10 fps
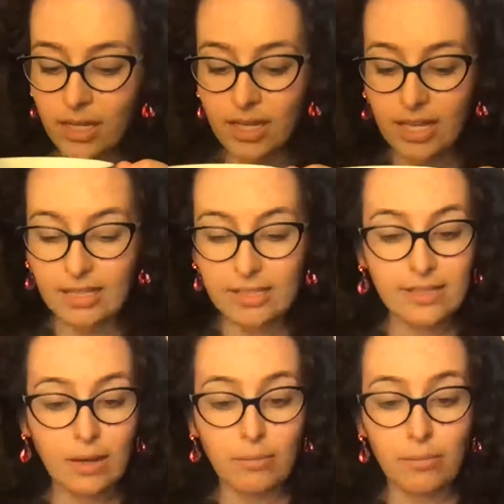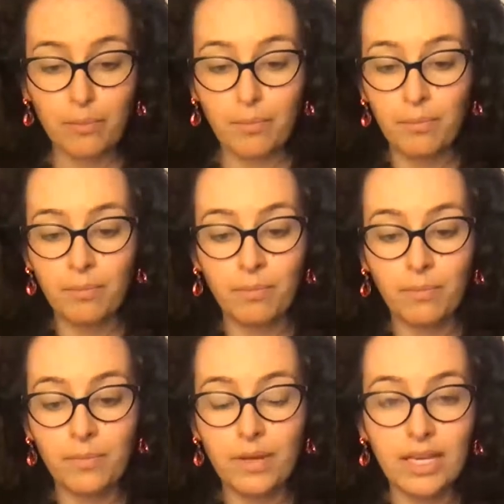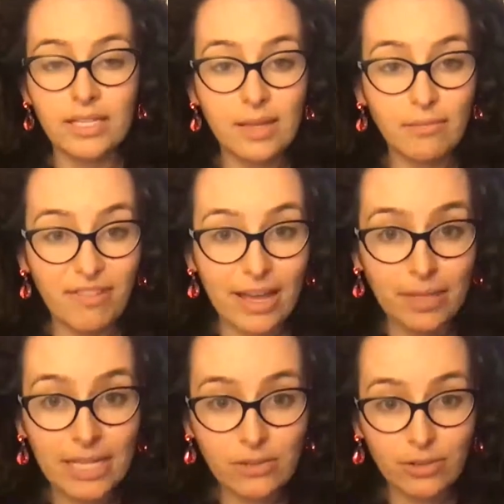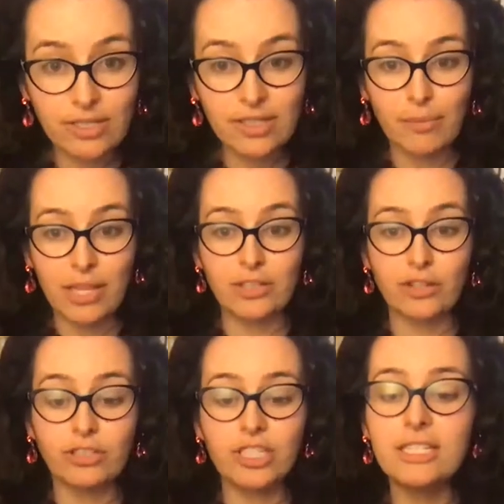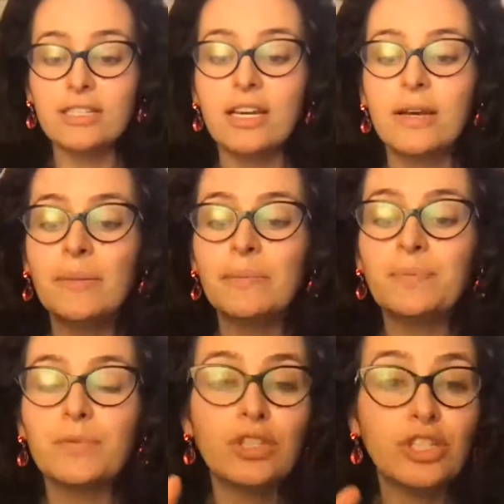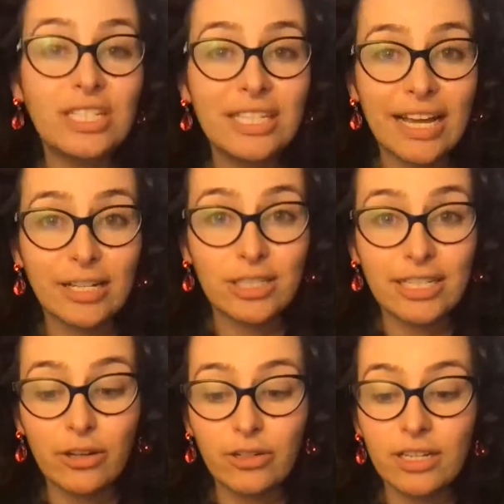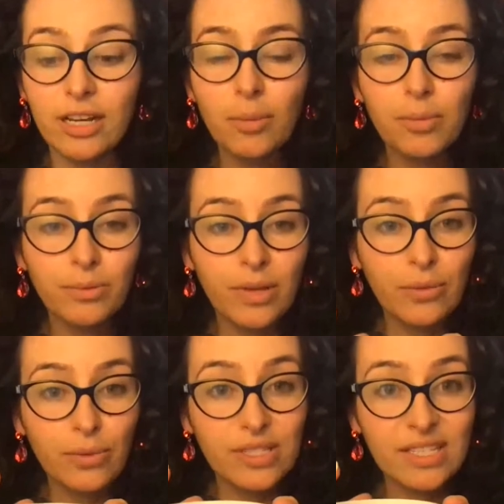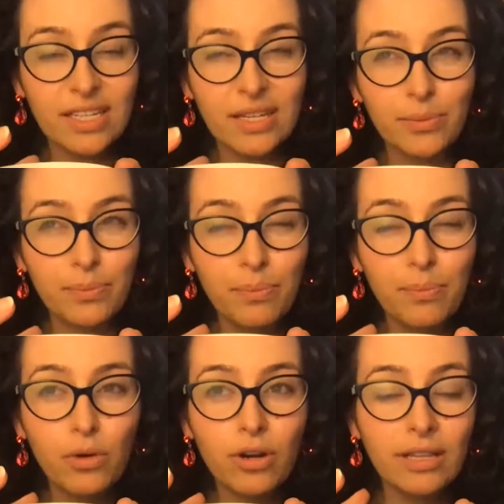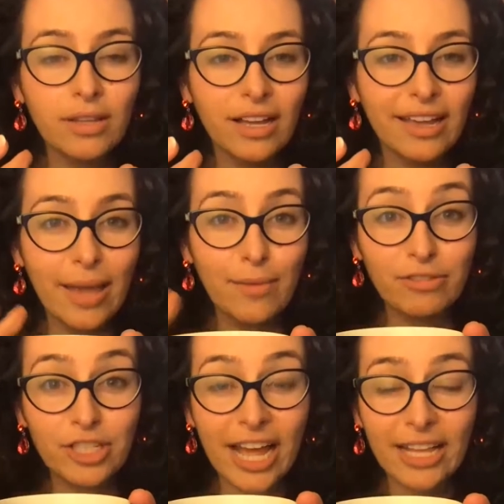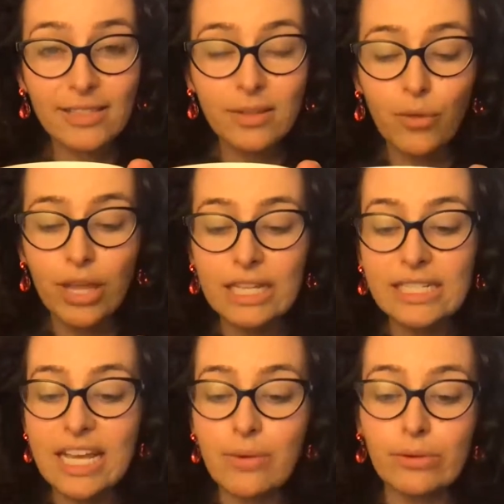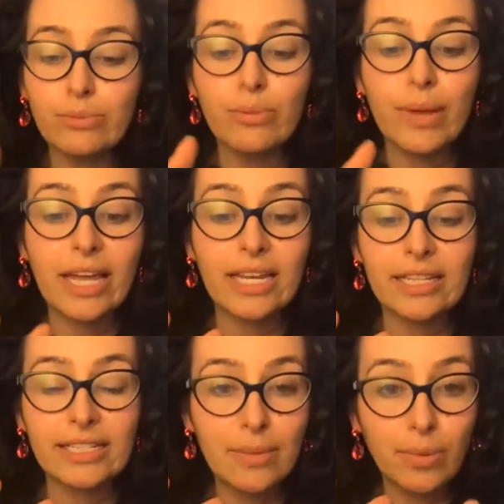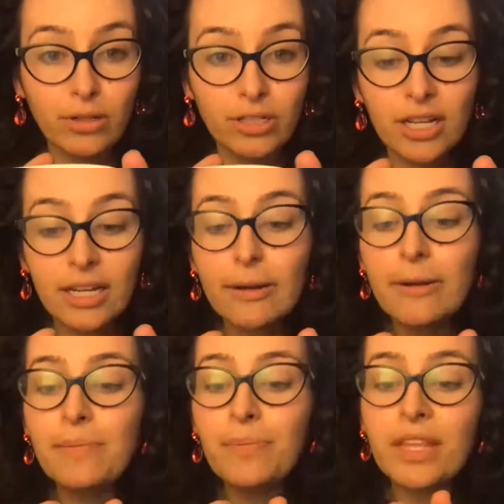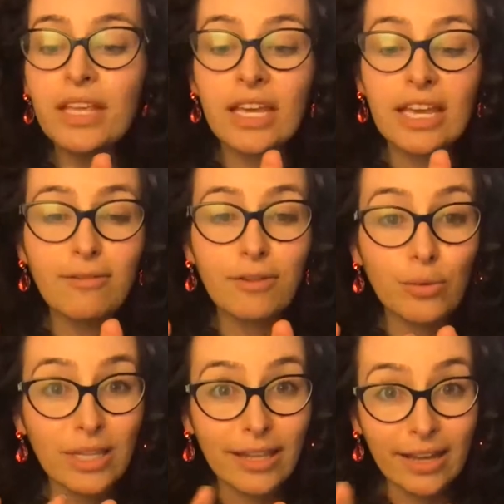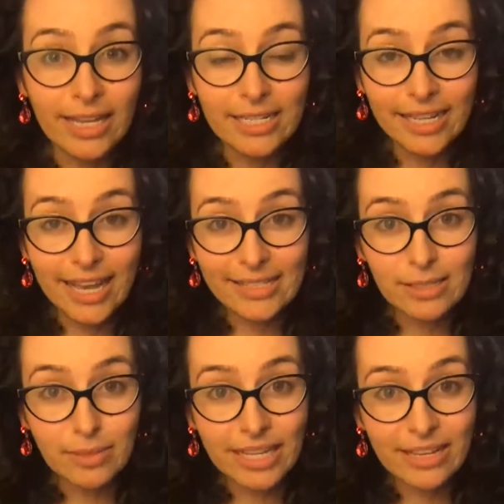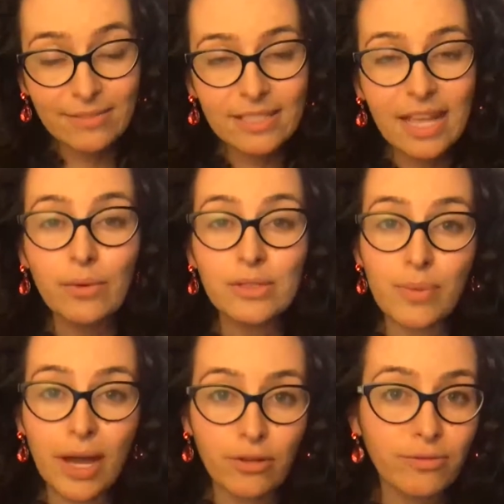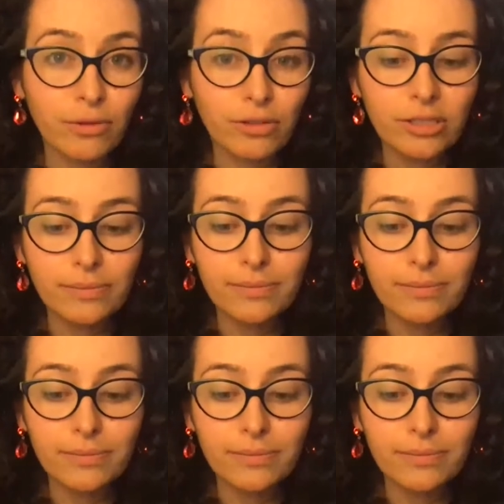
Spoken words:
In some families or in some methodologies, you didn't actually load the cup. It was more a game of chance, and when the tea was prepared in the teapot, if you were lucky to get some leaves, that was about your fortune.